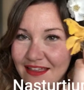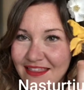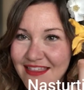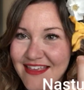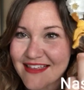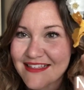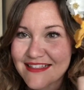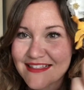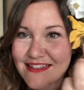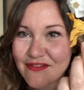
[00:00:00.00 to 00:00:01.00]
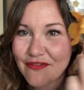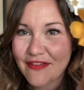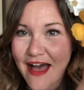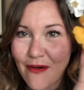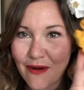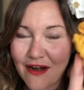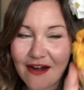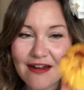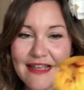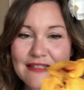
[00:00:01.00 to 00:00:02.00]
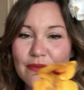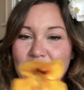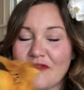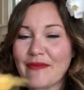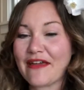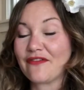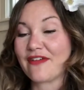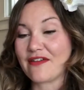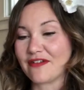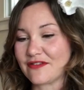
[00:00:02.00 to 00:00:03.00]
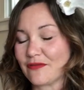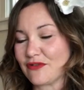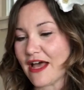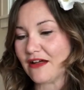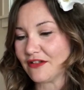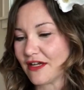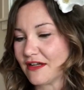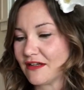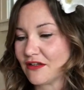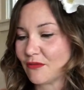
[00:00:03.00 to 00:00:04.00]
This flower is one of my favorites from childhood.